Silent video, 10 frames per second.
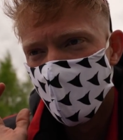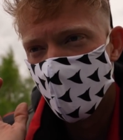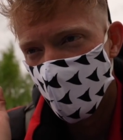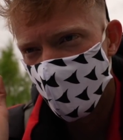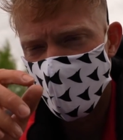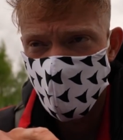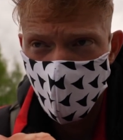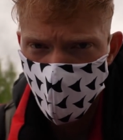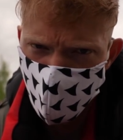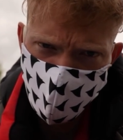but that's
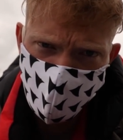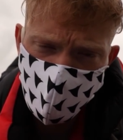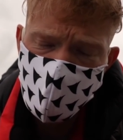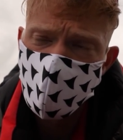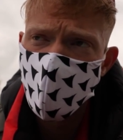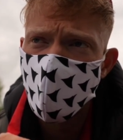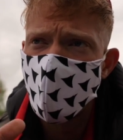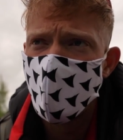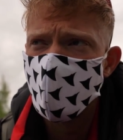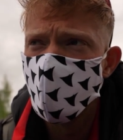not what I'm really looking
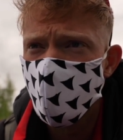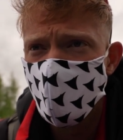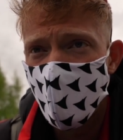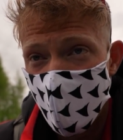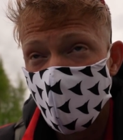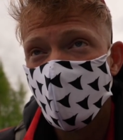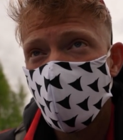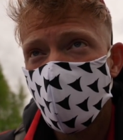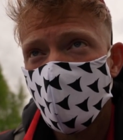for. I'm looking at